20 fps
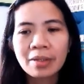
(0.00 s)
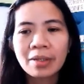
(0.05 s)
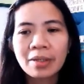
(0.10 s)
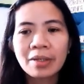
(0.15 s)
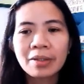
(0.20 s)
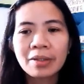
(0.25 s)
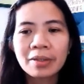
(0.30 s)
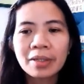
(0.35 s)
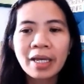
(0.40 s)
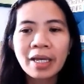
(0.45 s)

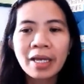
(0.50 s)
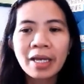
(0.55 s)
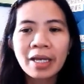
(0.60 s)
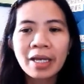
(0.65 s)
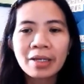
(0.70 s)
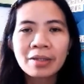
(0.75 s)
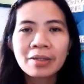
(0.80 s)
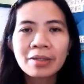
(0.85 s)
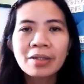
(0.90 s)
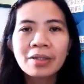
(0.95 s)
Okay,
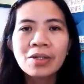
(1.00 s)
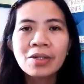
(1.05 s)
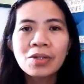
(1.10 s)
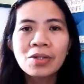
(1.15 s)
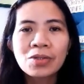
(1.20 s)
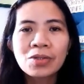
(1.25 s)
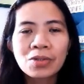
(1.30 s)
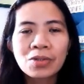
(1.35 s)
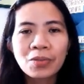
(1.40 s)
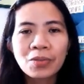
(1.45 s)
so
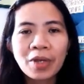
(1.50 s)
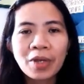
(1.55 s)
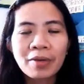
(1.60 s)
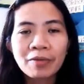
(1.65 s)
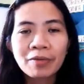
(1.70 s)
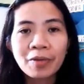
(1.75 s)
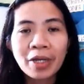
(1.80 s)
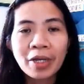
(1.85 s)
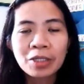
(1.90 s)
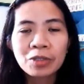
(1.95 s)
we are
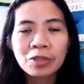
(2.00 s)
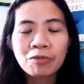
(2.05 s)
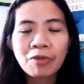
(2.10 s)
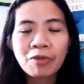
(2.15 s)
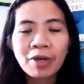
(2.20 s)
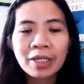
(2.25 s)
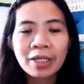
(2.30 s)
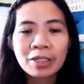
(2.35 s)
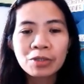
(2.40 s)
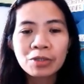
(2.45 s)
going to find the
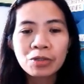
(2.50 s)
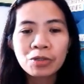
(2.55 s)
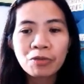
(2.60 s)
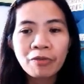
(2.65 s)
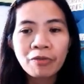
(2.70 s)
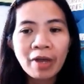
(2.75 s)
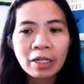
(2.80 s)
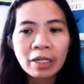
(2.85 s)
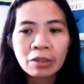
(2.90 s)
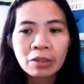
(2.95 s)
two
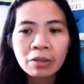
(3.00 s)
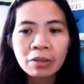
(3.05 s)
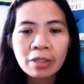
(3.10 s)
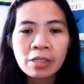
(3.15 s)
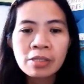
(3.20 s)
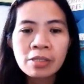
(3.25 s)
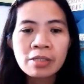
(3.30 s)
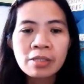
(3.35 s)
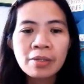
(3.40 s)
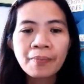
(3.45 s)
factors.
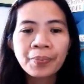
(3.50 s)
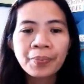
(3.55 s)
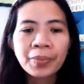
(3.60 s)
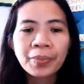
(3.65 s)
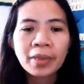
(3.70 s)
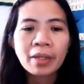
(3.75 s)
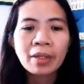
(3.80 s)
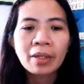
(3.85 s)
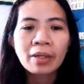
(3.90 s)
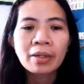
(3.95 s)

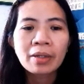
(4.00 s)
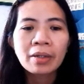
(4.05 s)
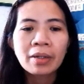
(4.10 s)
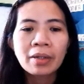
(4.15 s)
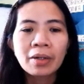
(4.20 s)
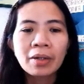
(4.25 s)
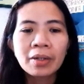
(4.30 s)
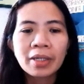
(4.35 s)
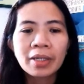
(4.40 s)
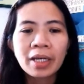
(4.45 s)

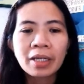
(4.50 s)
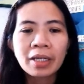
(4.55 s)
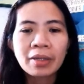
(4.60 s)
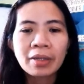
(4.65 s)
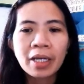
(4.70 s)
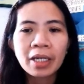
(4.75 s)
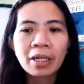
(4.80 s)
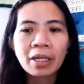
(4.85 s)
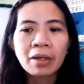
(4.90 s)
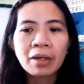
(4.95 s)
Okay, they
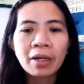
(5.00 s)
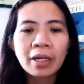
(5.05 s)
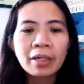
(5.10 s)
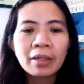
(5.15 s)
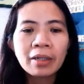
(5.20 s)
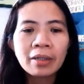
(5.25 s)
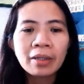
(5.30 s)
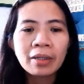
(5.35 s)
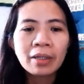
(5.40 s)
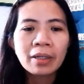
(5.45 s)
are
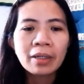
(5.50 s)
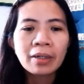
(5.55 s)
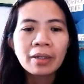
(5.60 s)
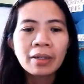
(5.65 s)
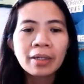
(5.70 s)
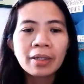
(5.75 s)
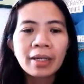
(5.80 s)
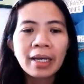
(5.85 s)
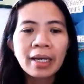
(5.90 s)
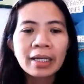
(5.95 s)

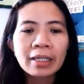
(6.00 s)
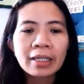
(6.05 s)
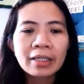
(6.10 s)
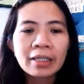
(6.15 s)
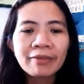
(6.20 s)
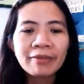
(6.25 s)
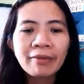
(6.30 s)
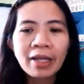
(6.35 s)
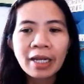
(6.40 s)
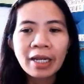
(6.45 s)
negative
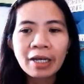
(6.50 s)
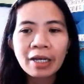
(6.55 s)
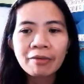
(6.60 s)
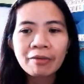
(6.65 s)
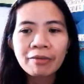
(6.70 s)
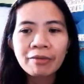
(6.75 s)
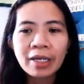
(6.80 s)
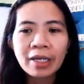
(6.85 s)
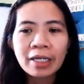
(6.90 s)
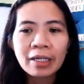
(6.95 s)

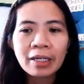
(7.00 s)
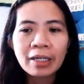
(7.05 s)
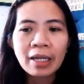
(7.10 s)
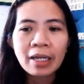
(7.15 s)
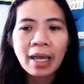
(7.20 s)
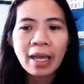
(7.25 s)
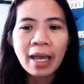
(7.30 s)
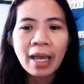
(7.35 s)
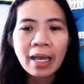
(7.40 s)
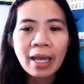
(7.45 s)
11
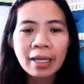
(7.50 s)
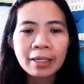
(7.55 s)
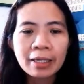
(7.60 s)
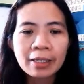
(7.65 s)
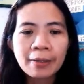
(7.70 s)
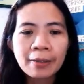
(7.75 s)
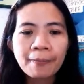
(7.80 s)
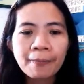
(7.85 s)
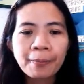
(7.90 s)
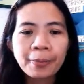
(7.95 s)
and
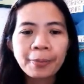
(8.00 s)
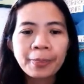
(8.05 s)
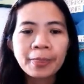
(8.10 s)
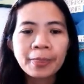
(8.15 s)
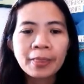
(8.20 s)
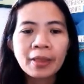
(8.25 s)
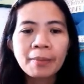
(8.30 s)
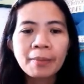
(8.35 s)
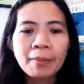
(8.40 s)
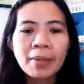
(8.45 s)

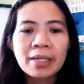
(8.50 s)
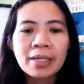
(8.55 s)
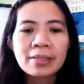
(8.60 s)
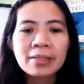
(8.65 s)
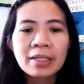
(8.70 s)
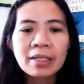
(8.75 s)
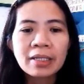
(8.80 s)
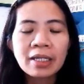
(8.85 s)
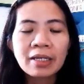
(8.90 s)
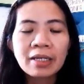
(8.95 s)

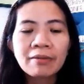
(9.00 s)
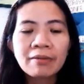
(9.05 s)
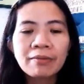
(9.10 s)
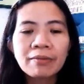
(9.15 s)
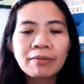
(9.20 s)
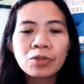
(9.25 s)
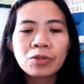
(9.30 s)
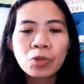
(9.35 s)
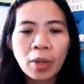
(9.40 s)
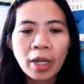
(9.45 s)
positive
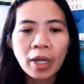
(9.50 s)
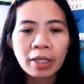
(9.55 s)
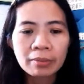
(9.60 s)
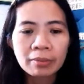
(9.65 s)
12.